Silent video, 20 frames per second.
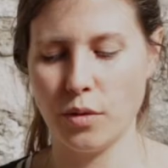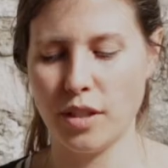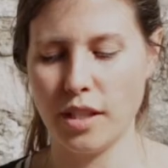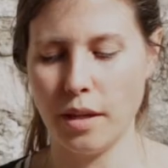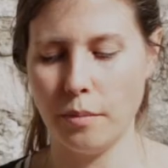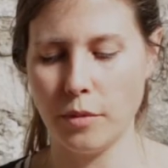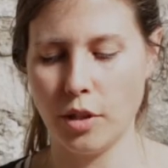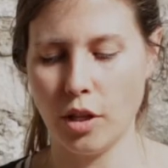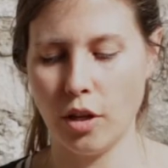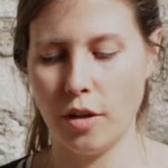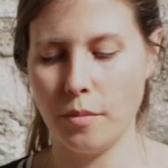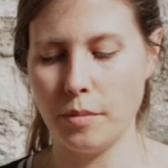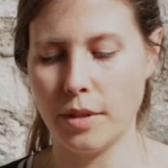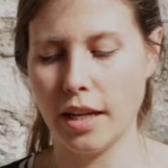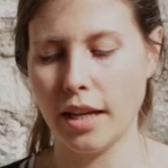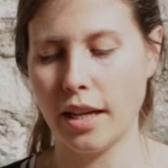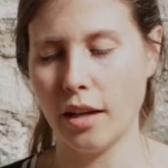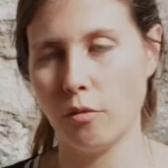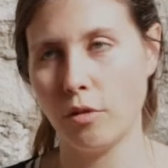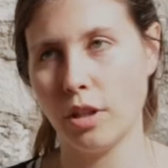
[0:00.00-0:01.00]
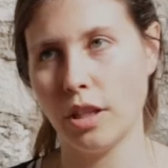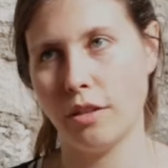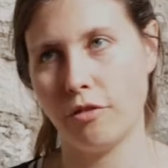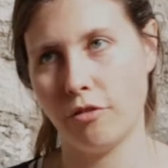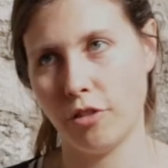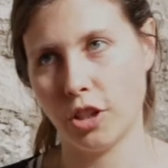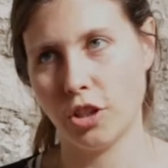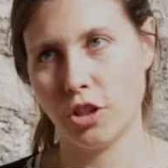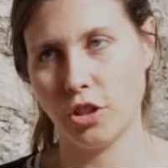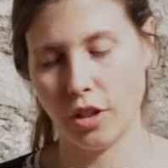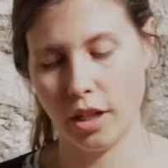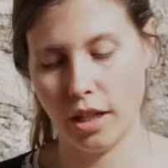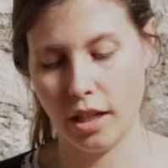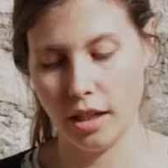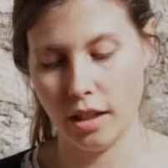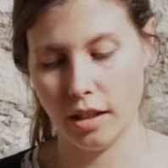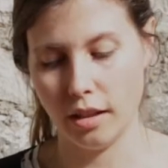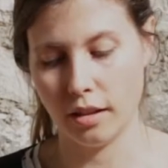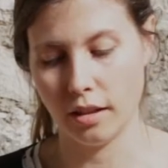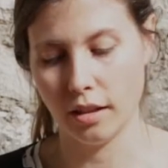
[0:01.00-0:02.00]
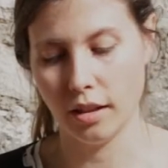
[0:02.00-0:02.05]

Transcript: Sometimes I get really frustrated.